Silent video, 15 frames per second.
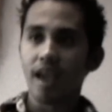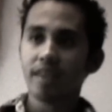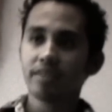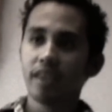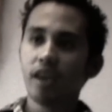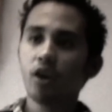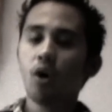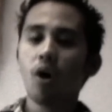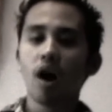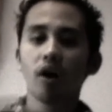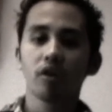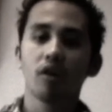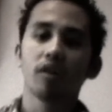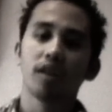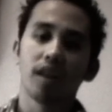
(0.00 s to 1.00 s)
and they go
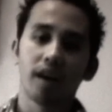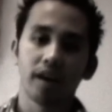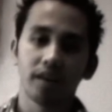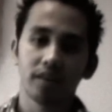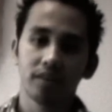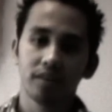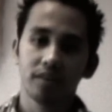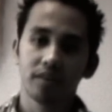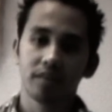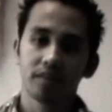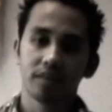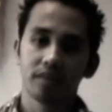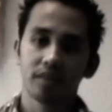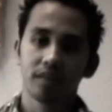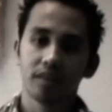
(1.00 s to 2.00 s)
out online.
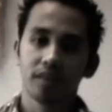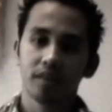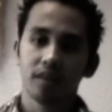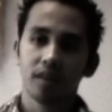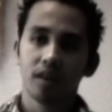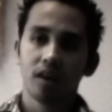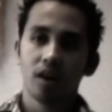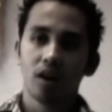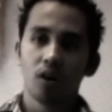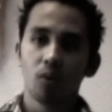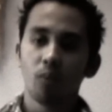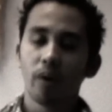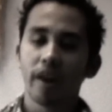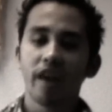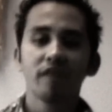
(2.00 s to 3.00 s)

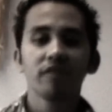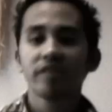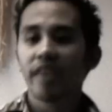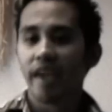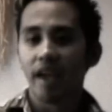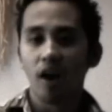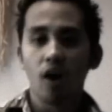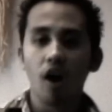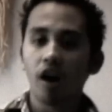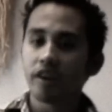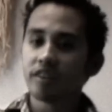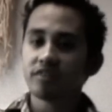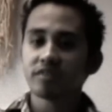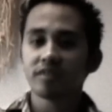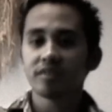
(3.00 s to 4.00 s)
Whatever the
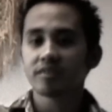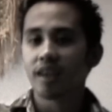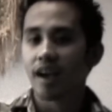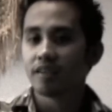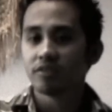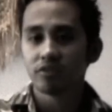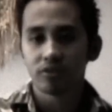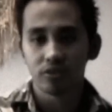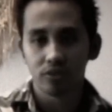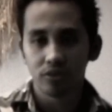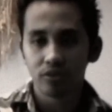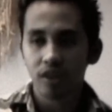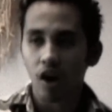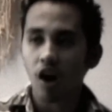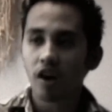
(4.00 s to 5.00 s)
audience decides to
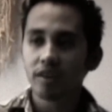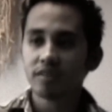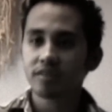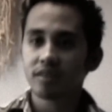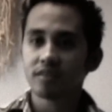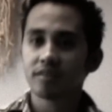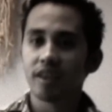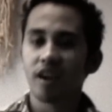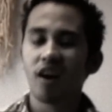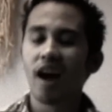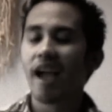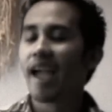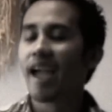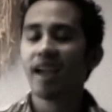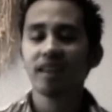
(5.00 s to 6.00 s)
do, the audience can say,
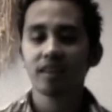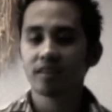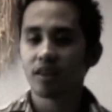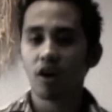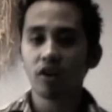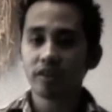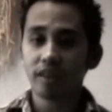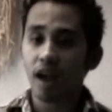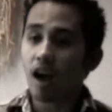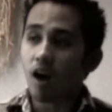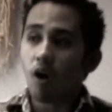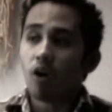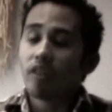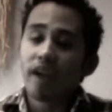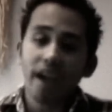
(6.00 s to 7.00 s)
I hate it. The audience,
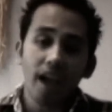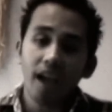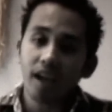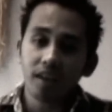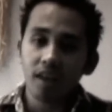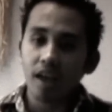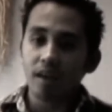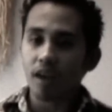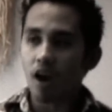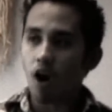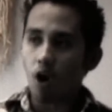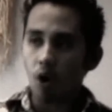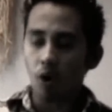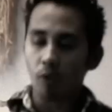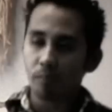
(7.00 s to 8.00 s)
all the
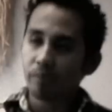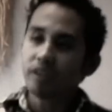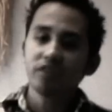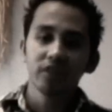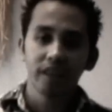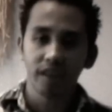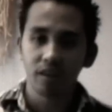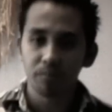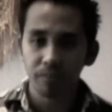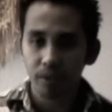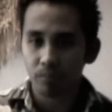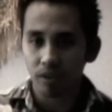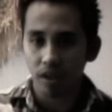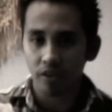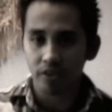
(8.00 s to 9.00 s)
opinionated
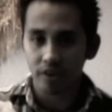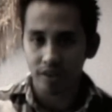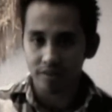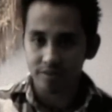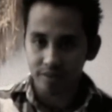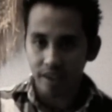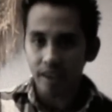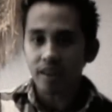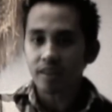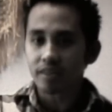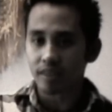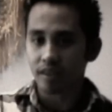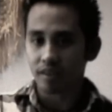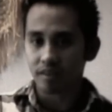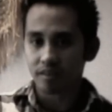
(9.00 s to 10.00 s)
people out there can say
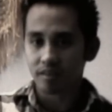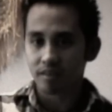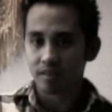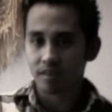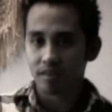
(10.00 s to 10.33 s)
anything.